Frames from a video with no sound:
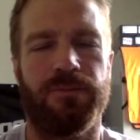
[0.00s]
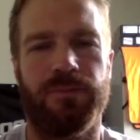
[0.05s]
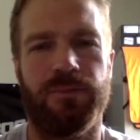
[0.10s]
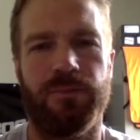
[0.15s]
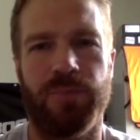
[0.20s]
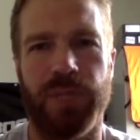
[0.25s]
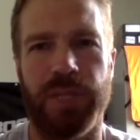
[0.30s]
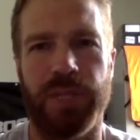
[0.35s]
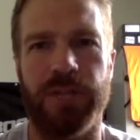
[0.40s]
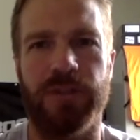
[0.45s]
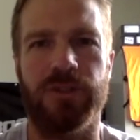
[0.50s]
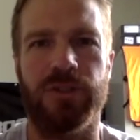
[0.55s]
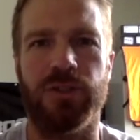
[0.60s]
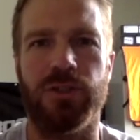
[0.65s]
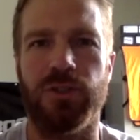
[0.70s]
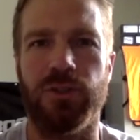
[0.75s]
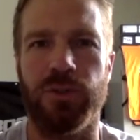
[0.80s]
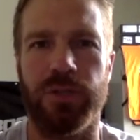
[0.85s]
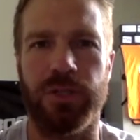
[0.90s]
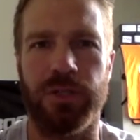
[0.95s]
players to
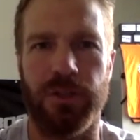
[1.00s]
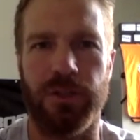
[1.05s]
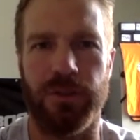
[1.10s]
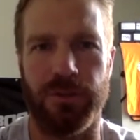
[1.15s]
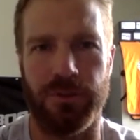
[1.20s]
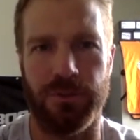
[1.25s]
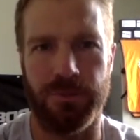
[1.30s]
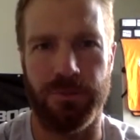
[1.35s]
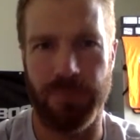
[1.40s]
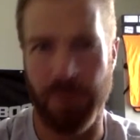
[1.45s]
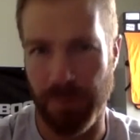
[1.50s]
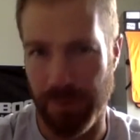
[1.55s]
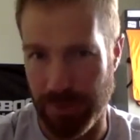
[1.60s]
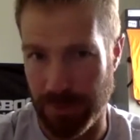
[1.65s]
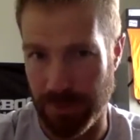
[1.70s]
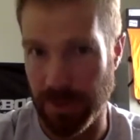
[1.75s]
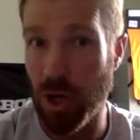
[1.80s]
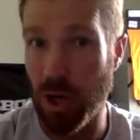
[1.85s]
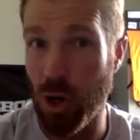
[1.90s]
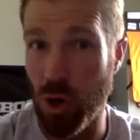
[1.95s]
do it on their
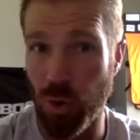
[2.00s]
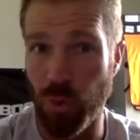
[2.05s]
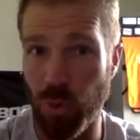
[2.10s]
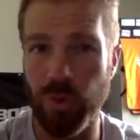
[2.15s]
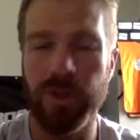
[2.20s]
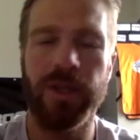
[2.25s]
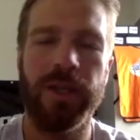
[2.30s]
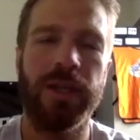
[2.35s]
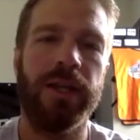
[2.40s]
own.